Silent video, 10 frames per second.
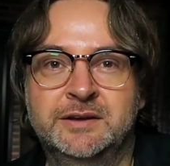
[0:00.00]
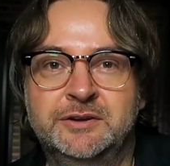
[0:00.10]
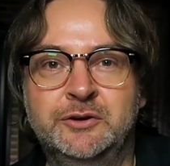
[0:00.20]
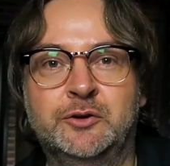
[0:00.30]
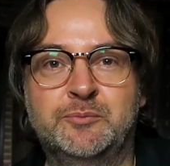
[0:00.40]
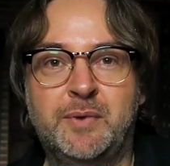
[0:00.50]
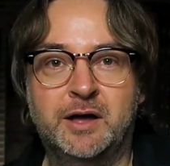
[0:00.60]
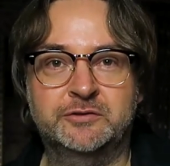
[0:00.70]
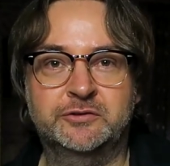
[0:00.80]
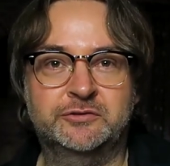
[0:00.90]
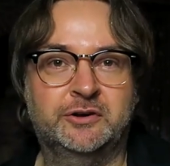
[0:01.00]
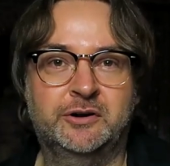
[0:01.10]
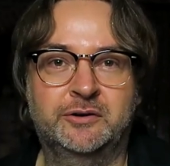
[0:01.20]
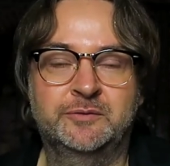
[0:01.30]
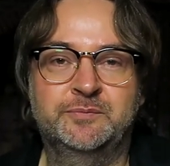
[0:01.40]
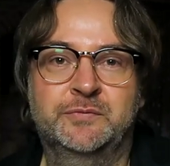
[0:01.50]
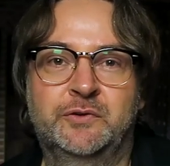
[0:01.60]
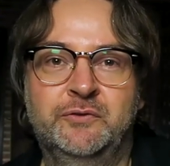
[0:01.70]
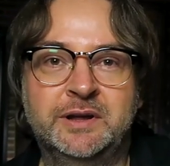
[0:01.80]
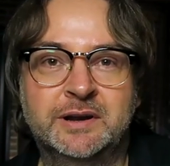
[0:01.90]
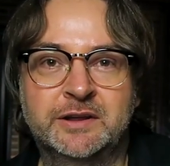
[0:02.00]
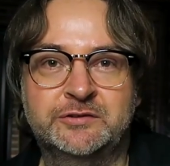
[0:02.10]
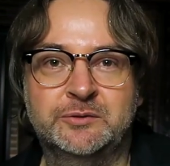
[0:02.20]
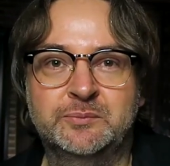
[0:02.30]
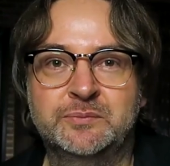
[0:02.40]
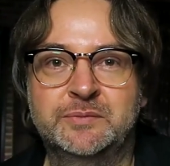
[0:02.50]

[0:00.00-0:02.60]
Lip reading: the old masters, or realism